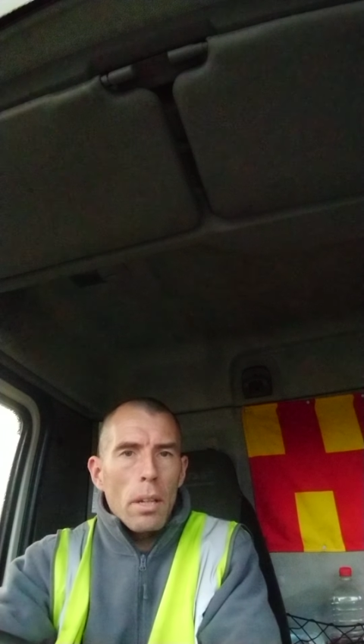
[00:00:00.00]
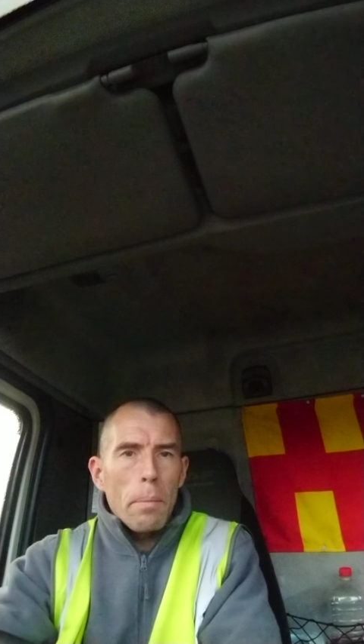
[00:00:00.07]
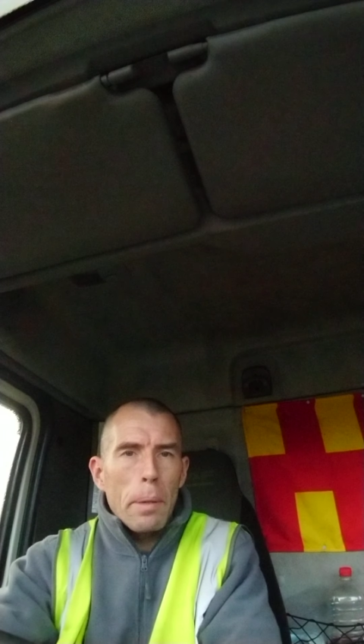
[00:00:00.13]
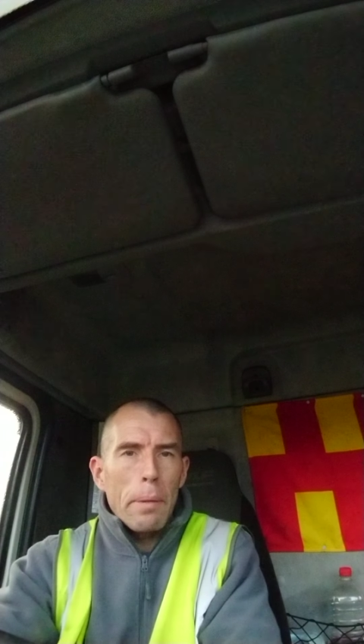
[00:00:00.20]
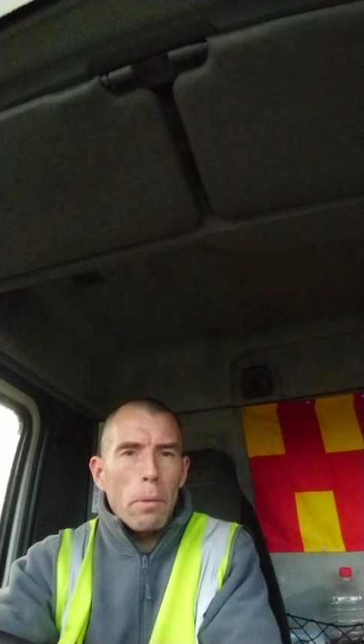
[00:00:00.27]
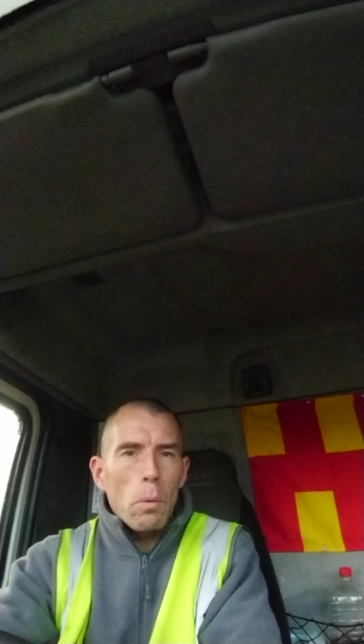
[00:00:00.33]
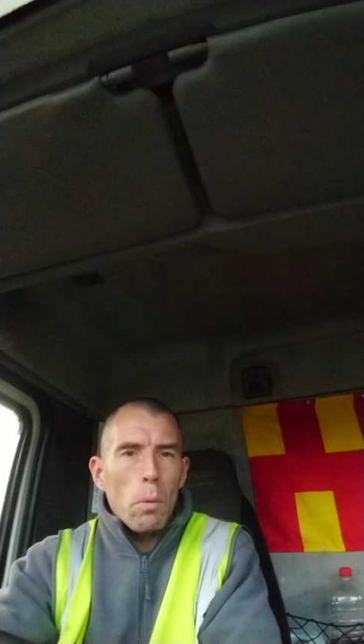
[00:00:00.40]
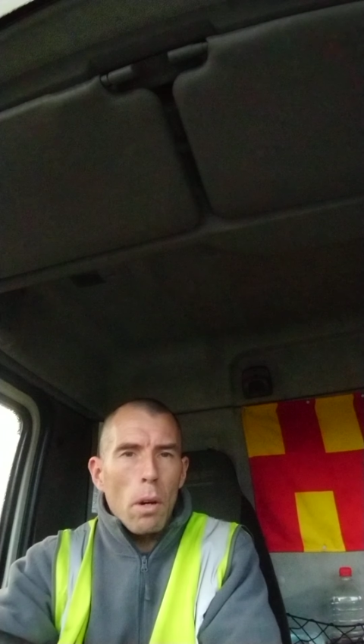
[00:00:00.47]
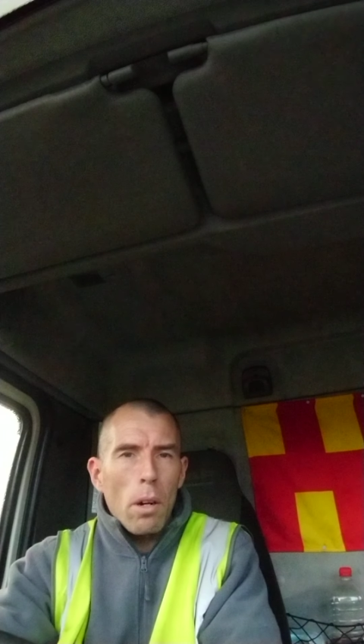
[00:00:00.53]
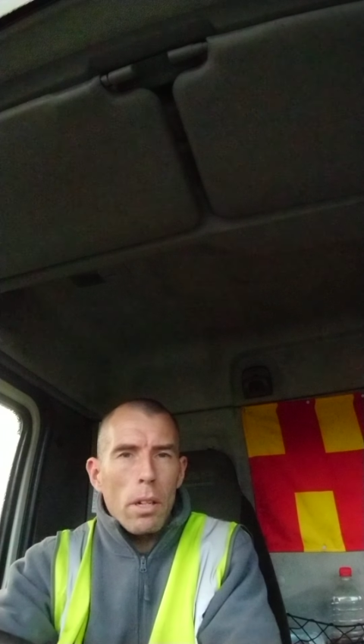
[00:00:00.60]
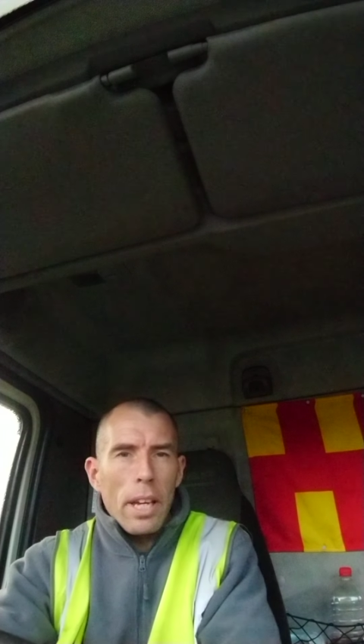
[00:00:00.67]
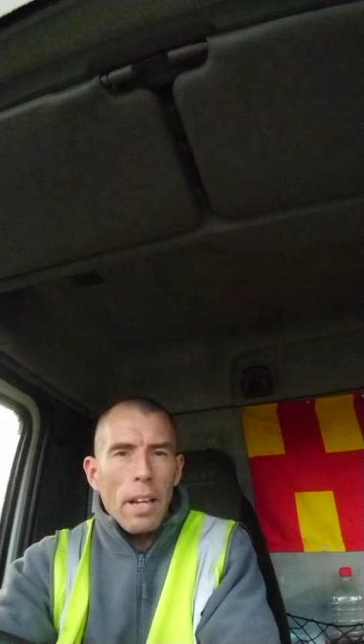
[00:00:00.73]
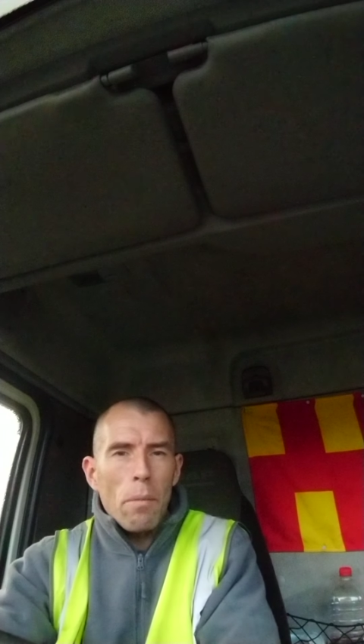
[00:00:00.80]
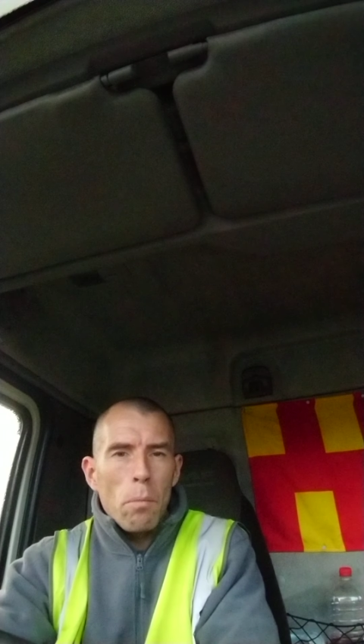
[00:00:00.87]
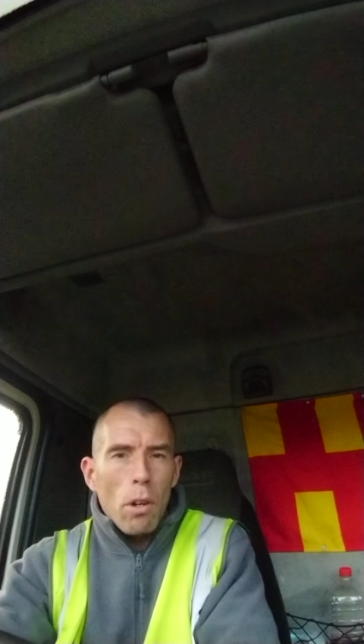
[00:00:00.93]
People were
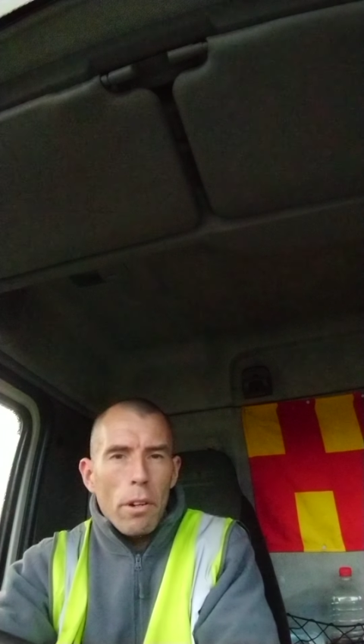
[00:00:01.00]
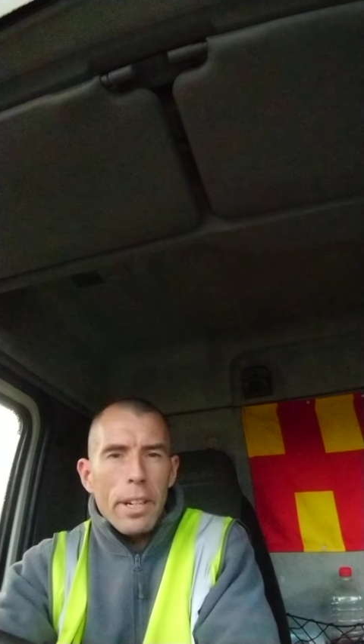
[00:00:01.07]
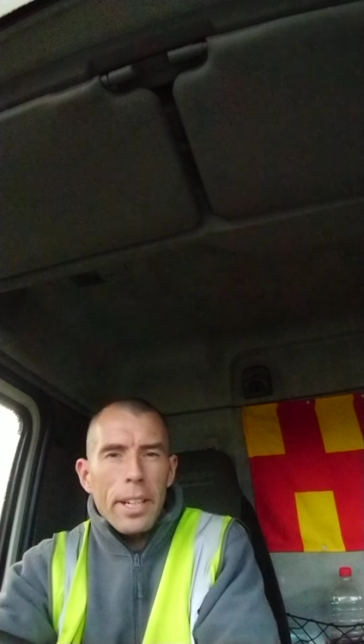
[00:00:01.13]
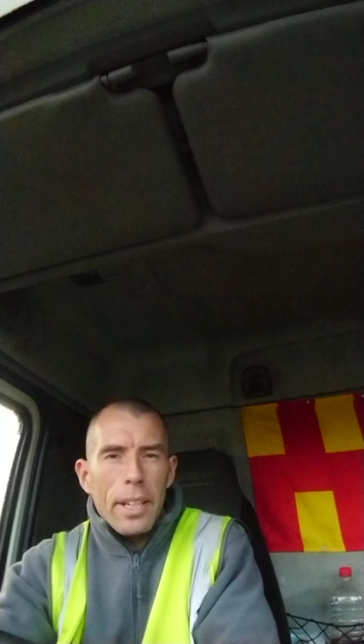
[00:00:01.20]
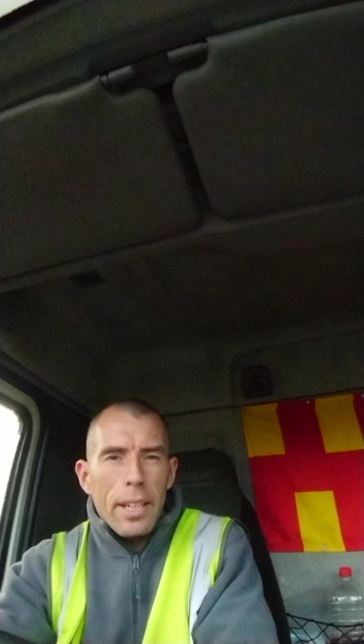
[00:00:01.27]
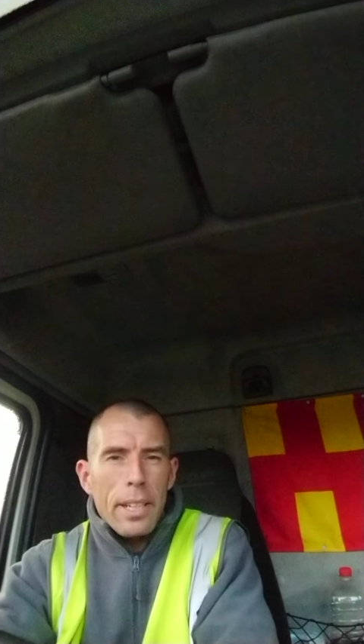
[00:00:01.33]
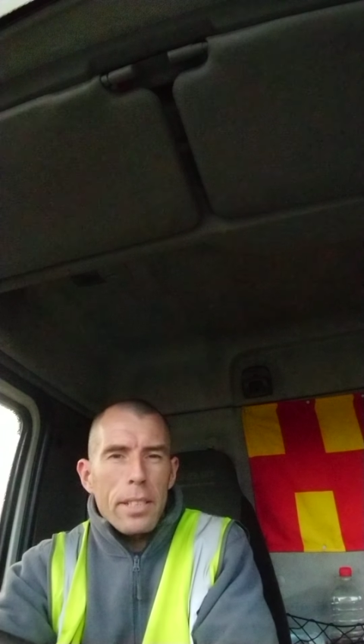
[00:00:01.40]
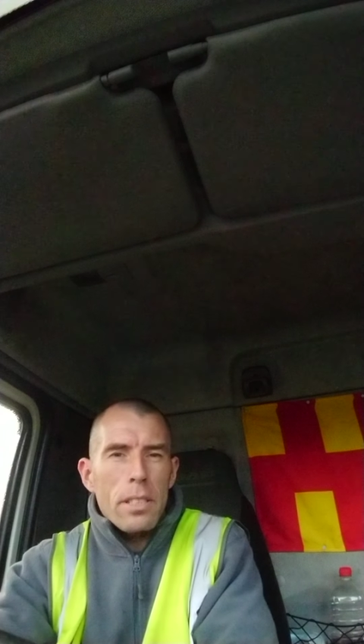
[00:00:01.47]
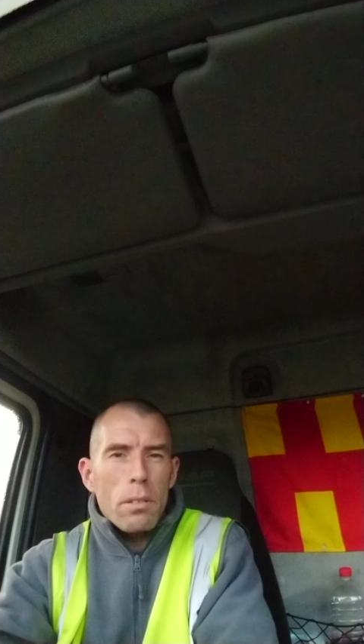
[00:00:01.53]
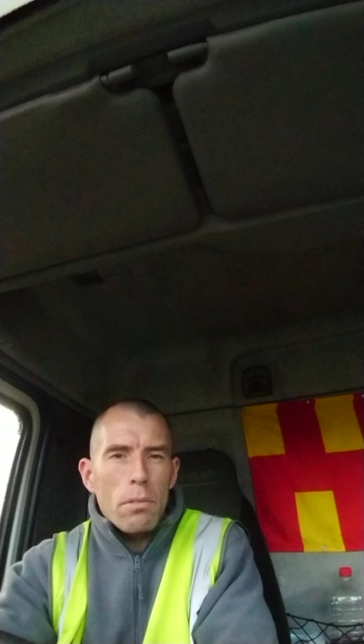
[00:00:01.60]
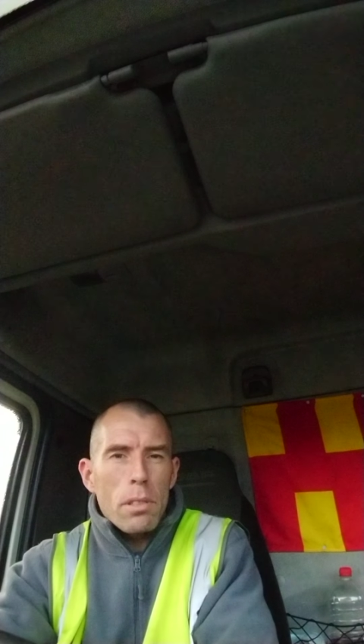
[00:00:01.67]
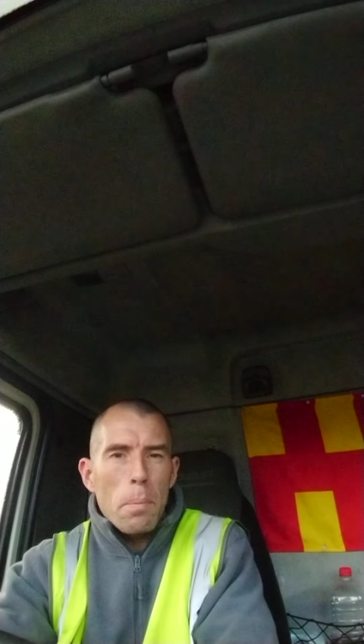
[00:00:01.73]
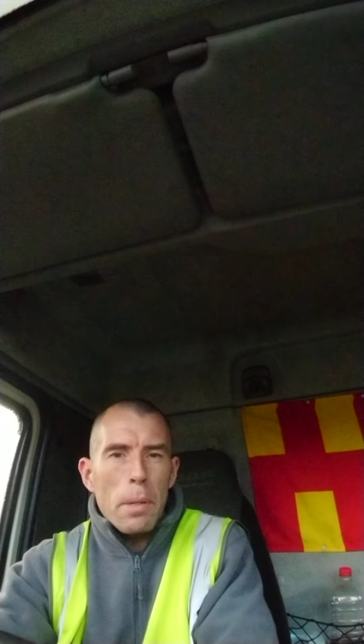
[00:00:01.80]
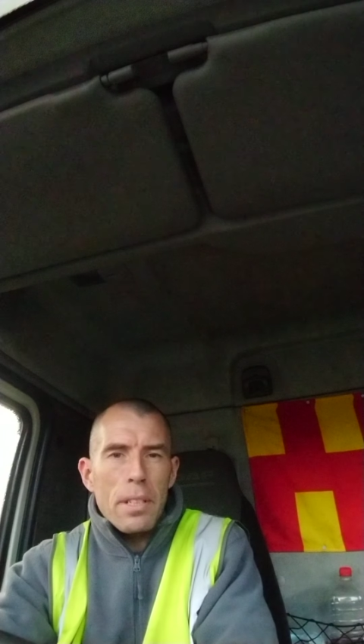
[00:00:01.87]
getting worried in case it was a